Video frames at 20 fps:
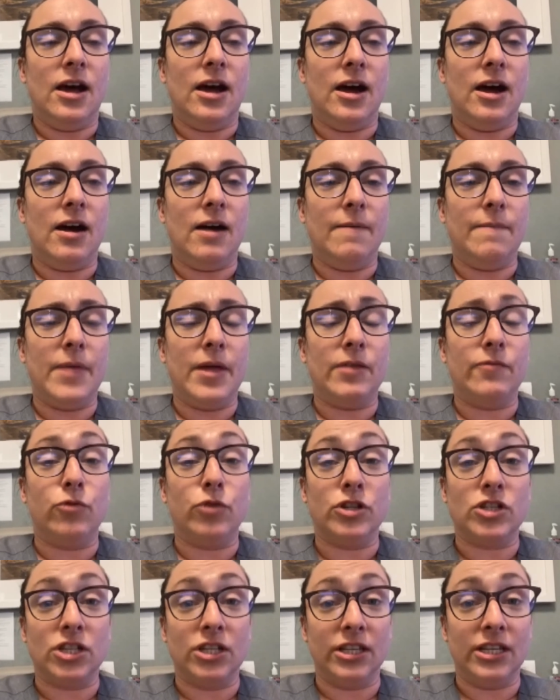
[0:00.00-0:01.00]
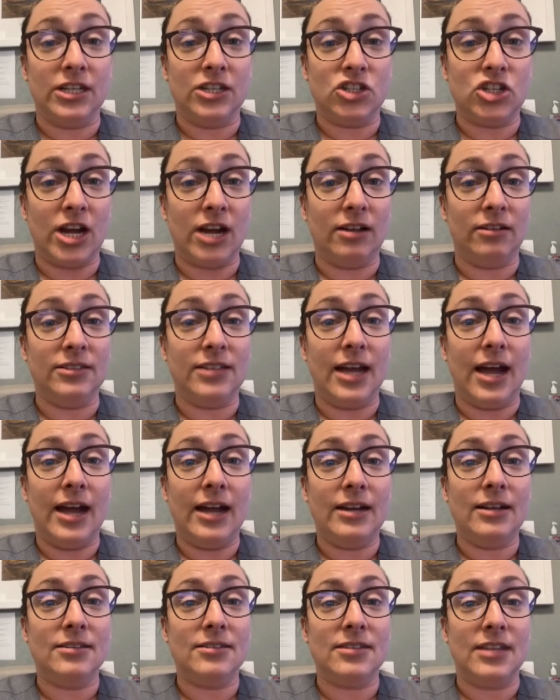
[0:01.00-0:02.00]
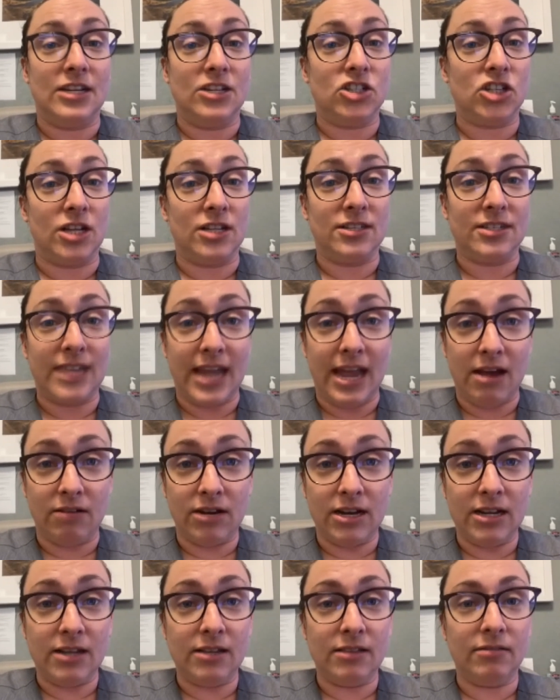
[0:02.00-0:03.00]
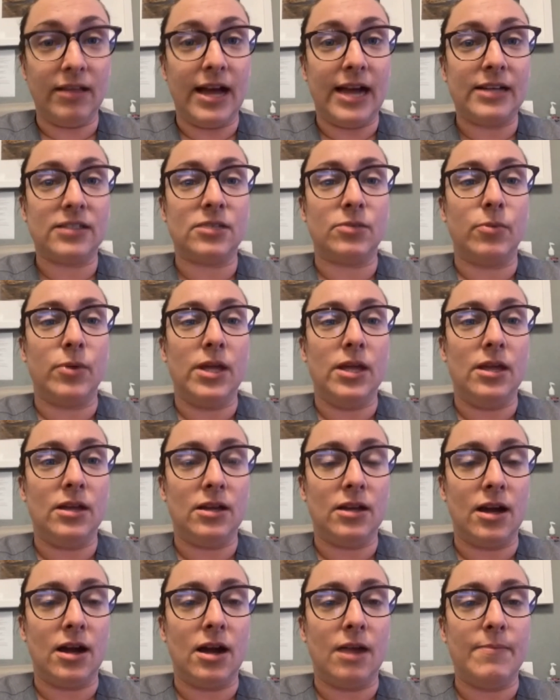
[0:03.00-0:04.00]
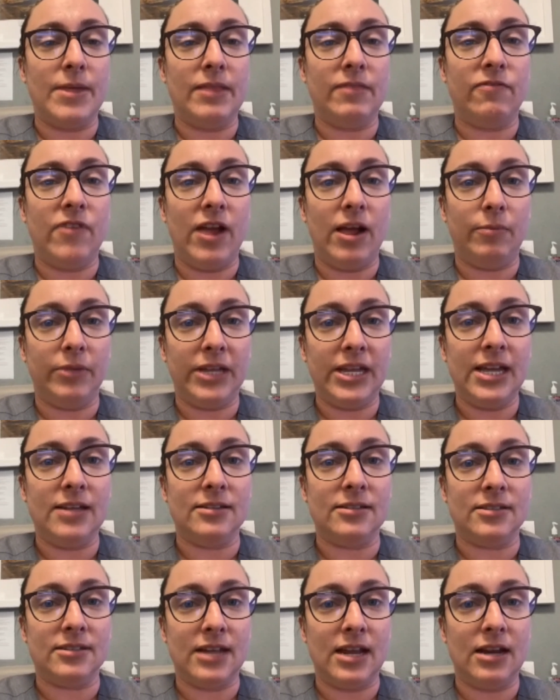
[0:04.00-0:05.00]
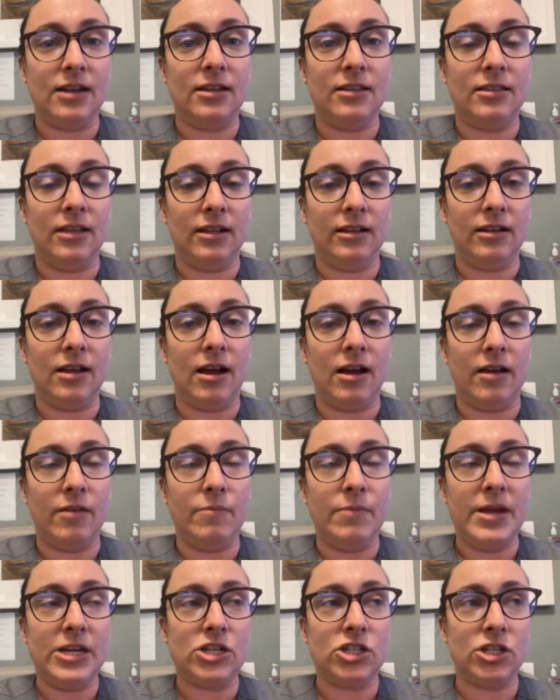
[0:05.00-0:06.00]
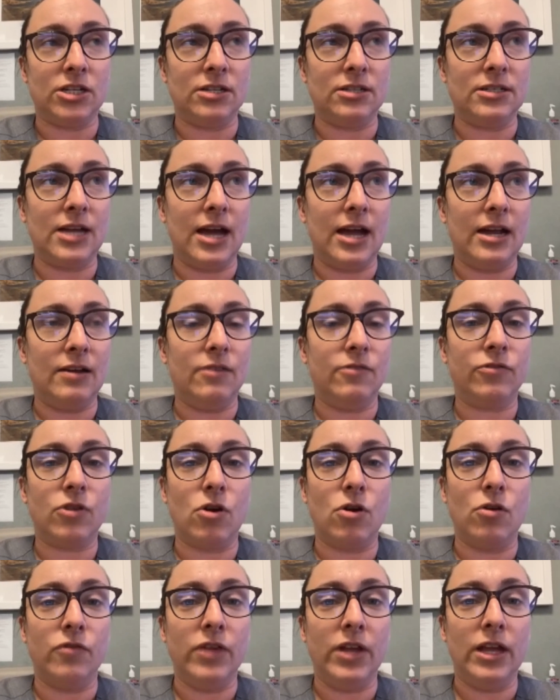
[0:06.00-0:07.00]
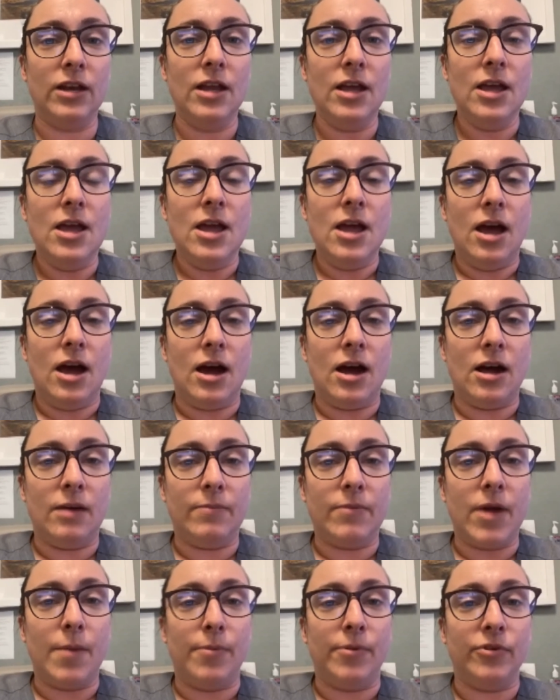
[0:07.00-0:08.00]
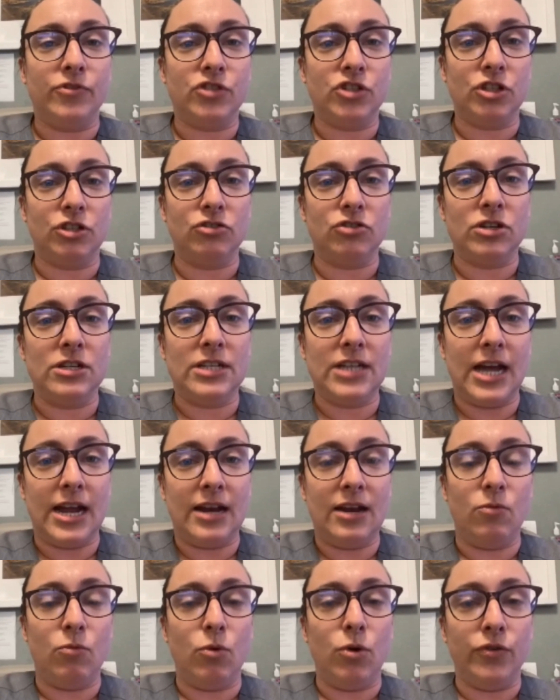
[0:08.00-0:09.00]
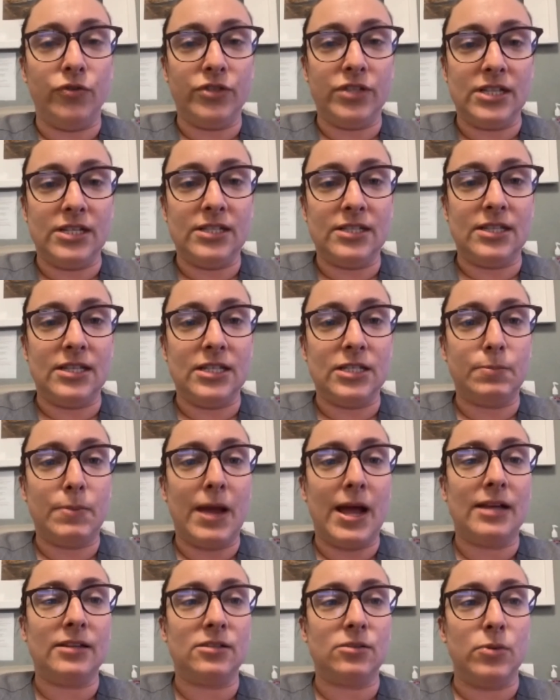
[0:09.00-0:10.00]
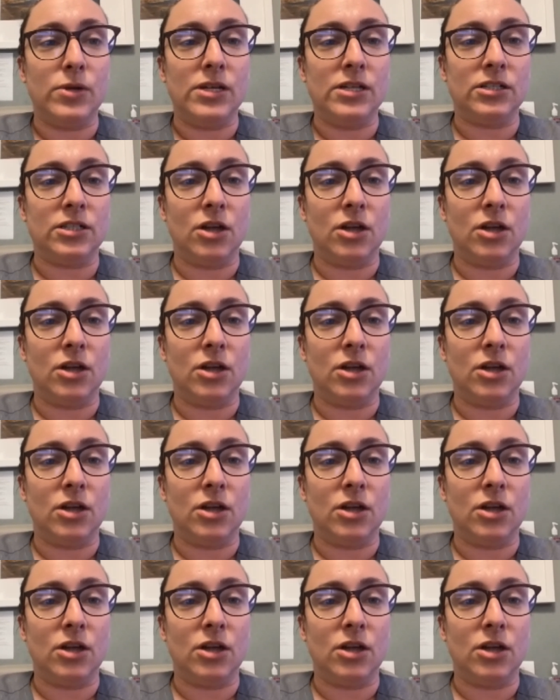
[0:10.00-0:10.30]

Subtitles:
Unfortunately, a child died in St. John's County last week, and family has stated that the patient died of COVID. A couple of children died at Wolfson's this past week.